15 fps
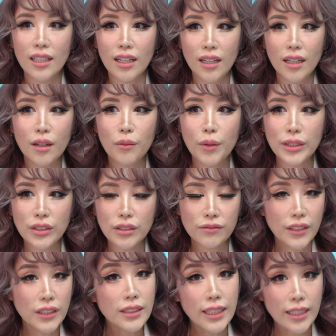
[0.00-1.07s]
uh, when she
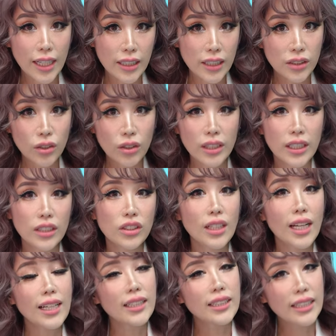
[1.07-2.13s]
first said the anecdote and then she
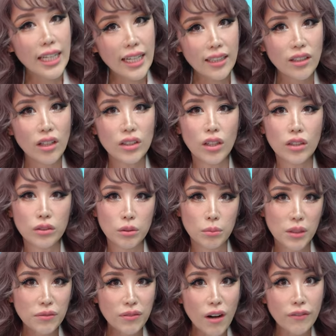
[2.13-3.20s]
lied again on
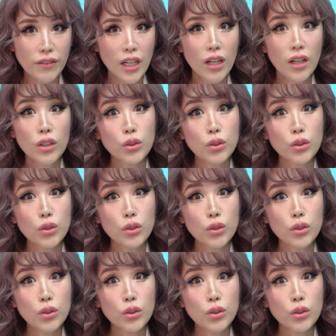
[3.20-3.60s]
October 4th.